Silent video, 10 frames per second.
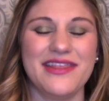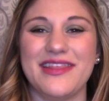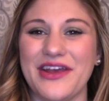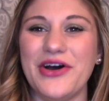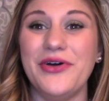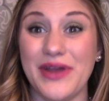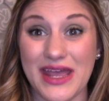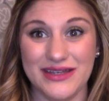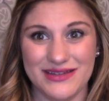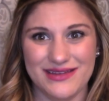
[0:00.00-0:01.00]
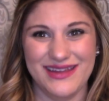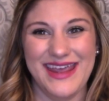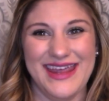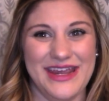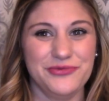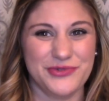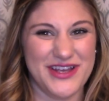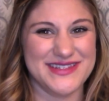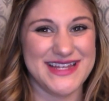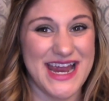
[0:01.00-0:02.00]
So, and it
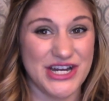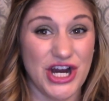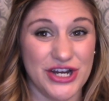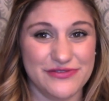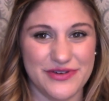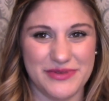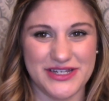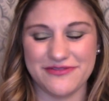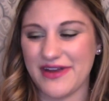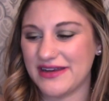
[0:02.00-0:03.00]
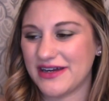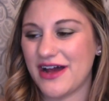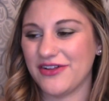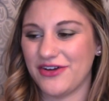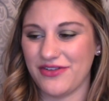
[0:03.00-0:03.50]
was kind of hard for me to find a color.